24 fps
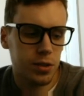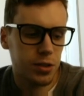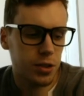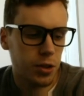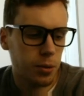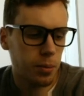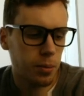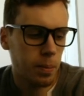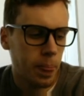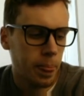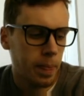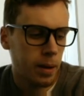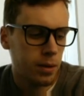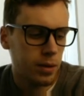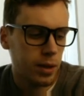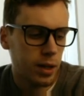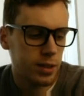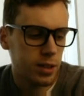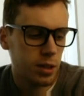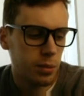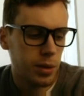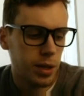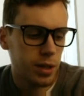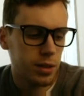So that's
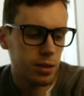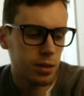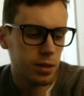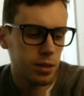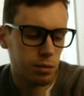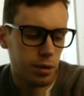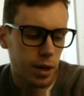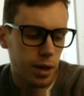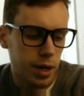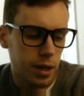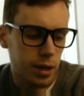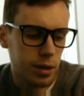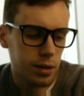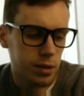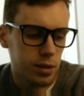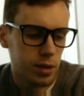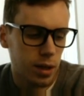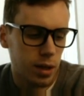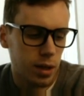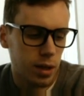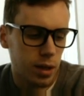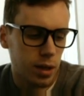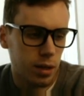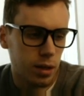how we get to the ratings.
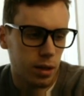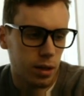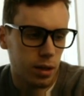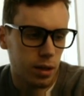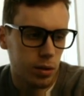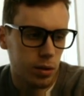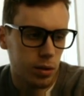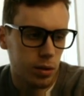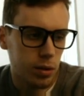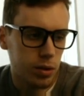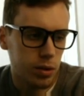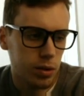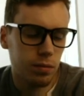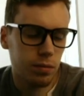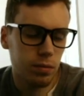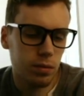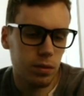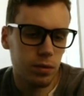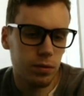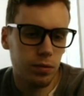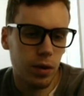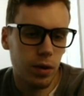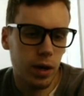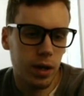And once you've
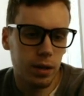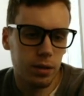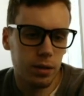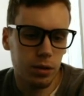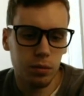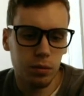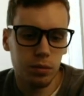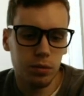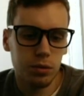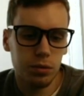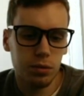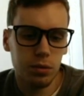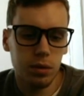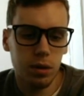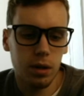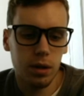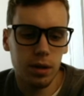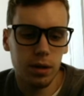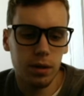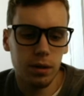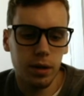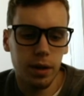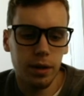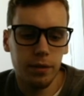
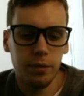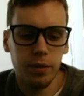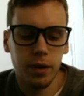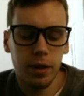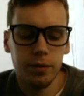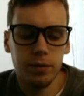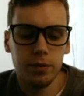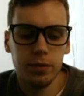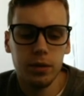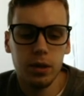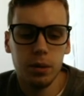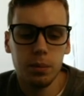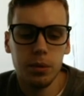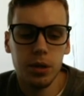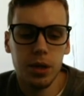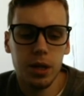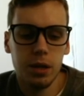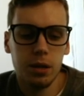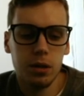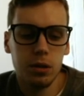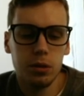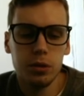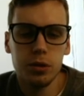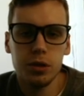have come to the
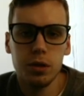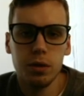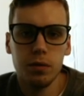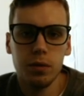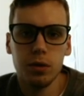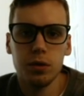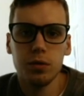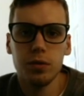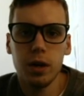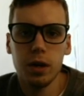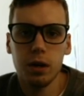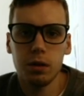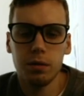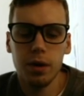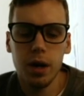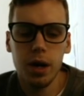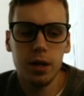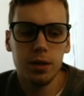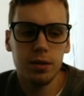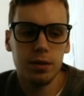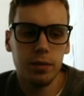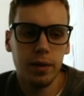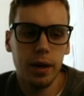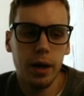conclusion of those final
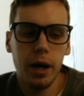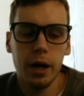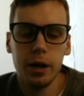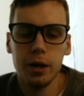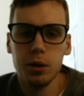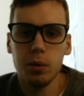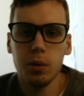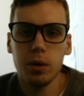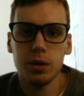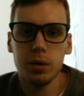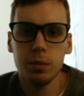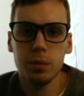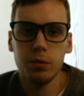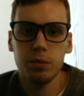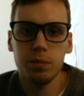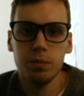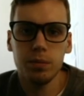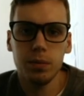ratings about how you want them,